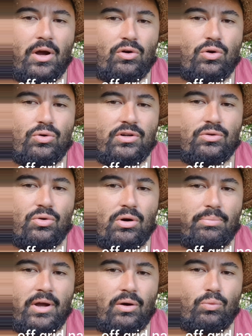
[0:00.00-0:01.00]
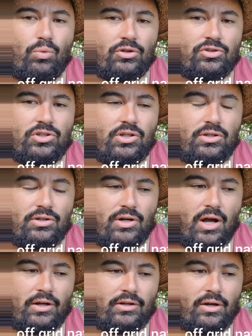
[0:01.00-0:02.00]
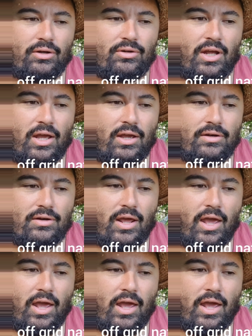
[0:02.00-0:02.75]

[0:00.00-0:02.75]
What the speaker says: our kōrero about watching rākau and